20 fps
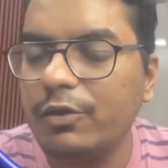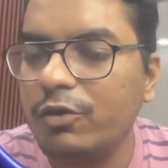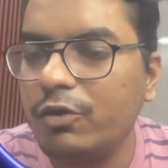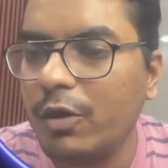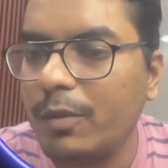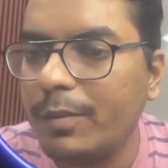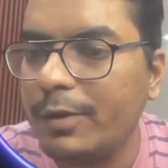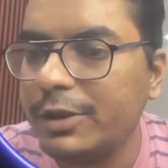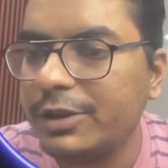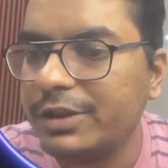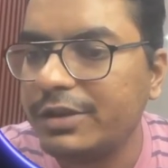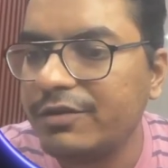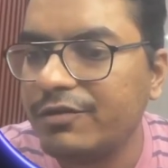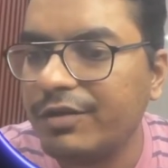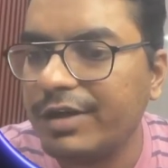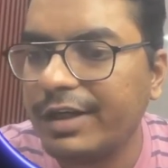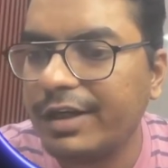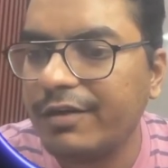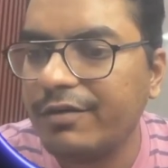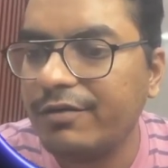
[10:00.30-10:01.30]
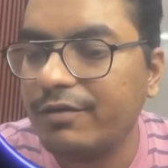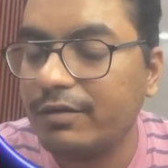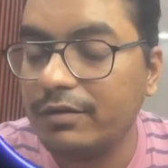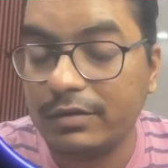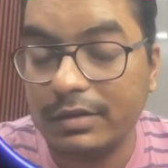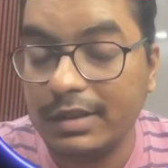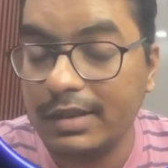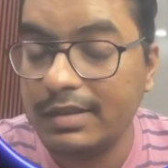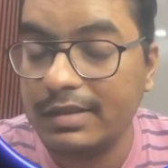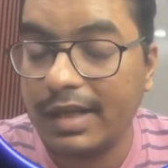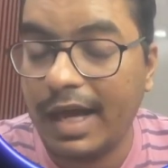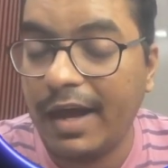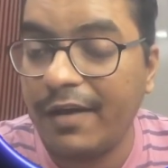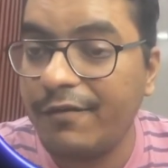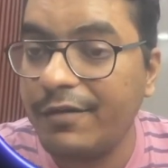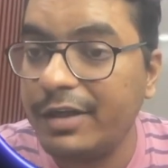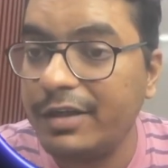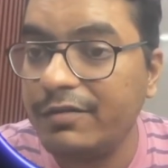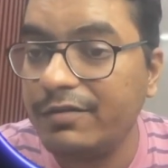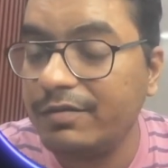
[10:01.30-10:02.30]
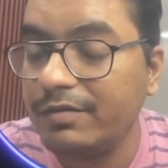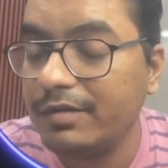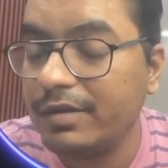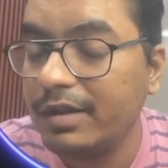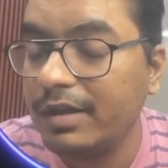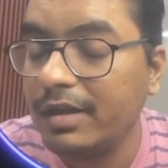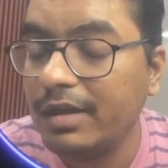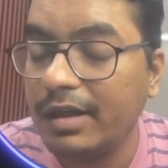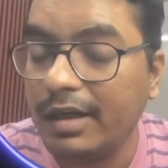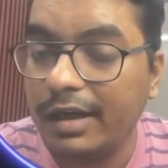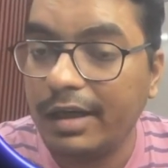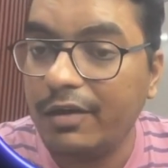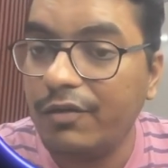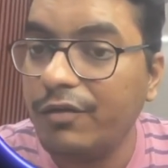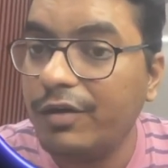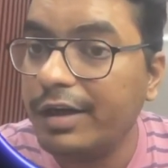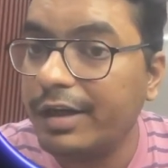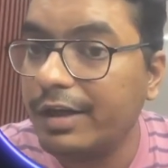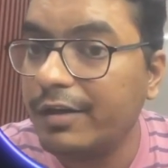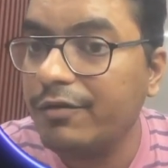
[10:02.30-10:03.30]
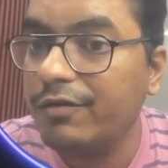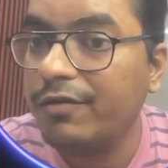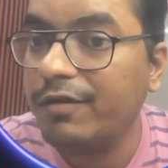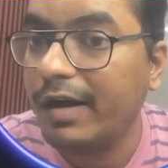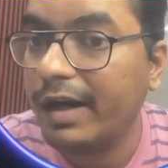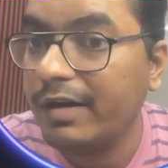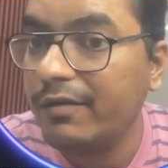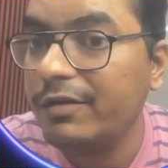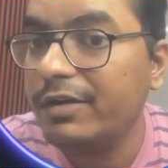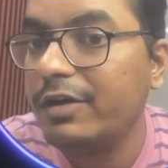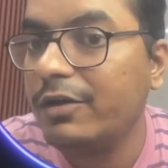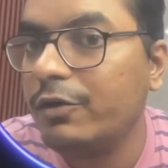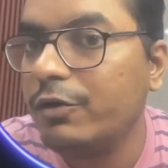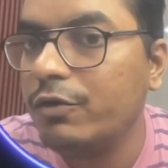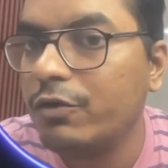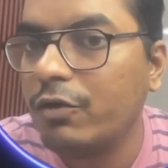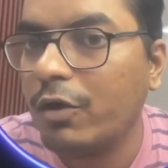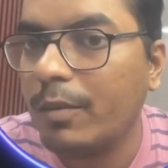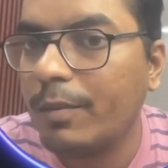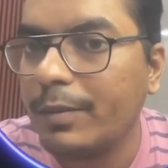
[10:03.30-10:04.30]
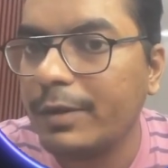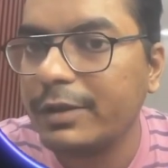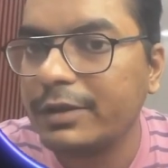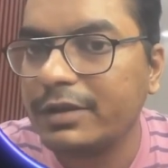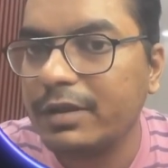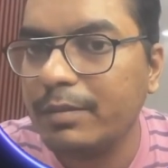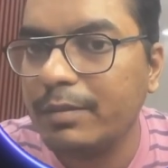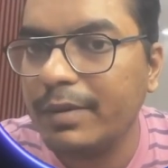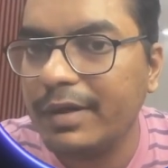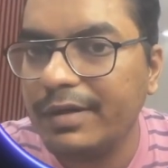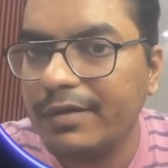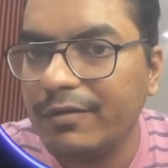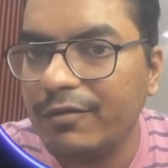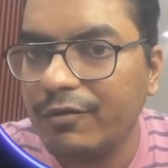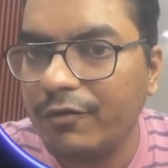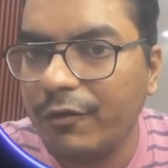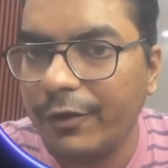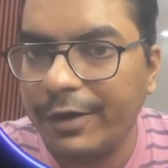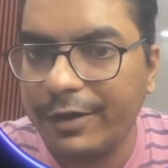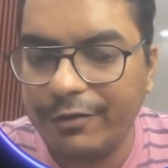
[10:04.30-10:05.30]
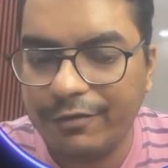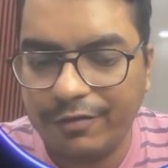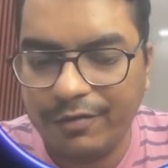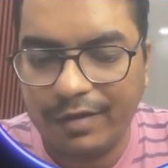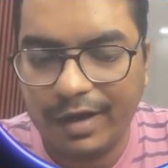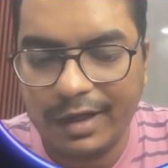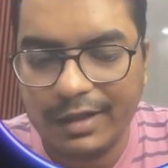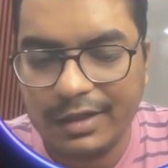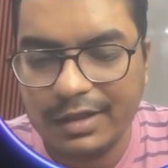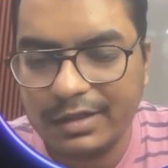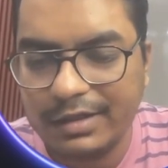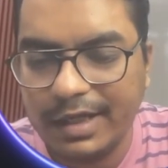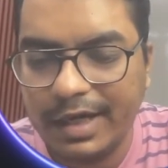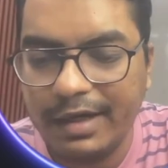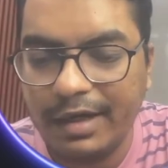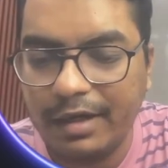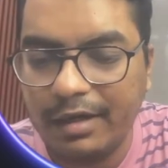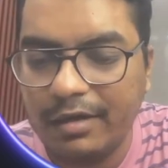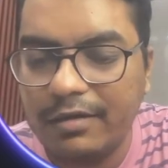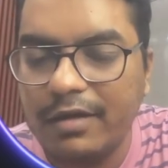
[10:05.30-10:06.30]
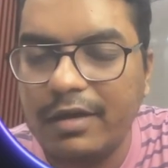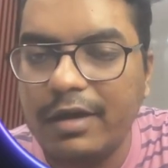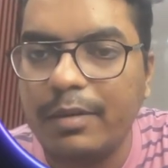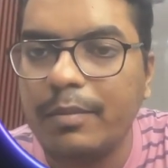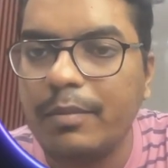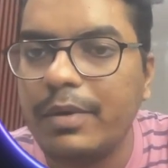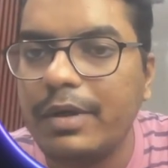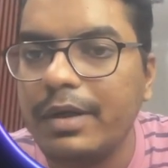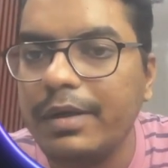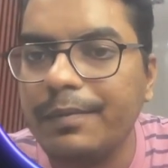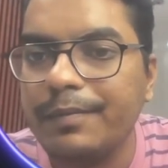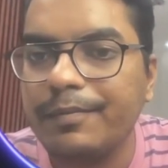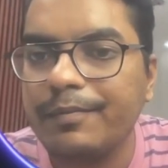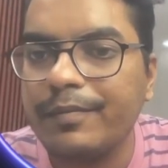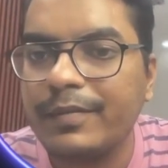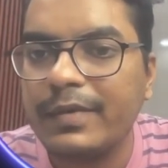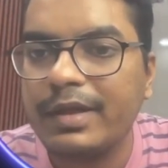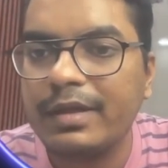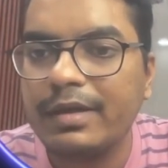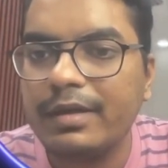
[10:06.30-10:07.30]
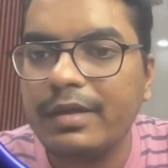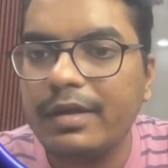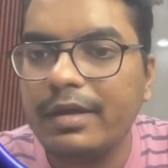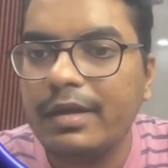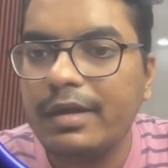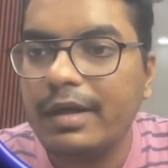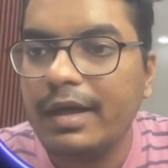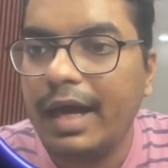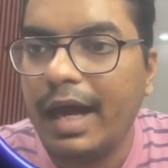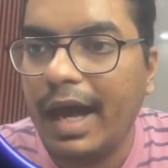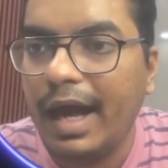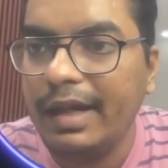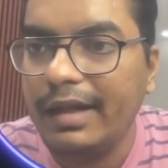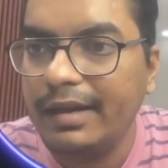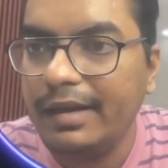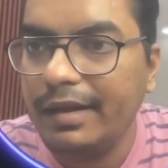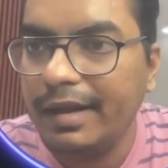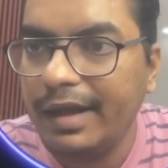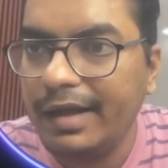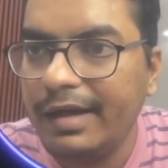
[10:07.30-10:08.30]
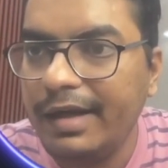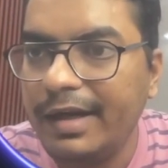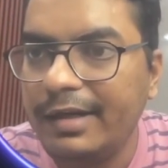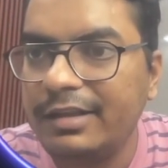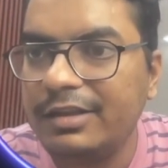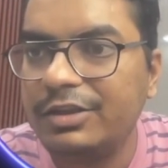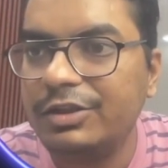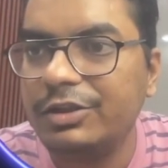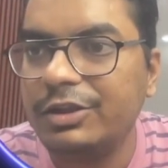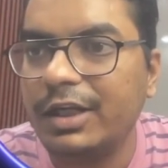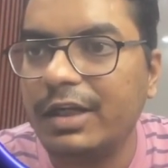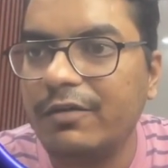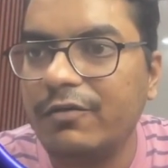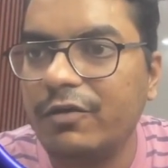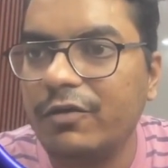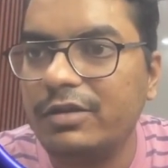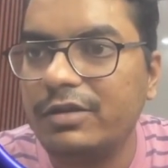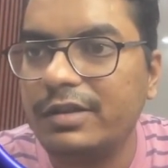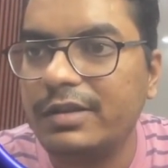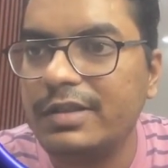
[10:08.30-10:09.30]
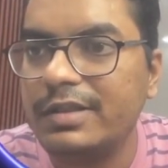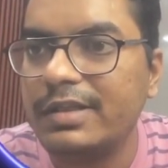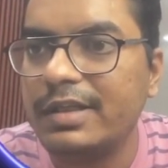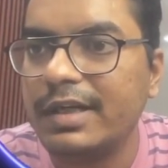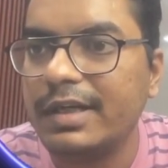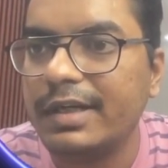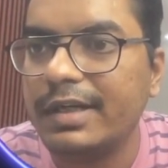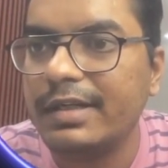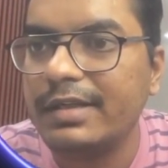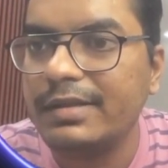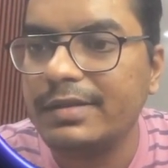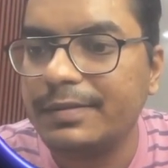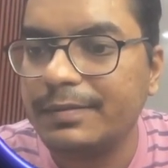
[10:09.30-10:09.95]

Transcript: operation is working, this average is working fine with the reduce operation. But what if I just add another number and then let's check what the result is.